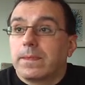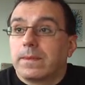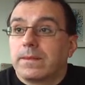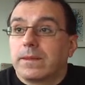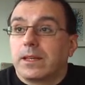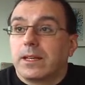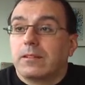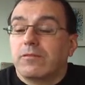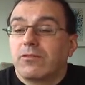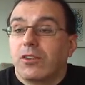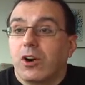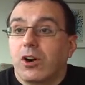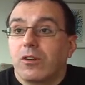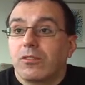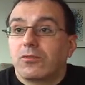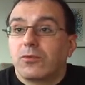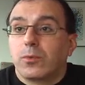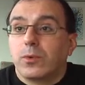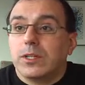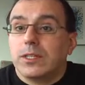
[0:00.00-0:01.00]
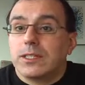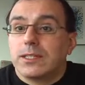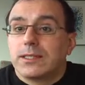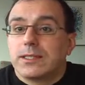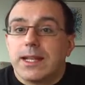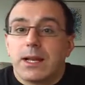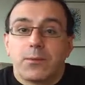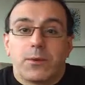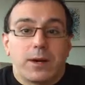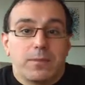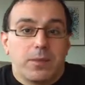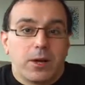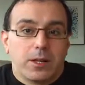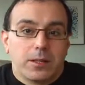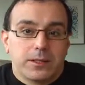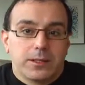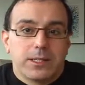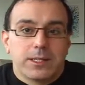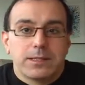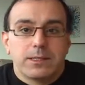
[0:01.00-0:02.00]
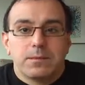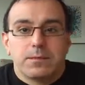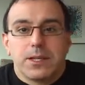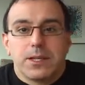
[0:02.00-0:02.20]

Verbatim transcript: involved with statewide politics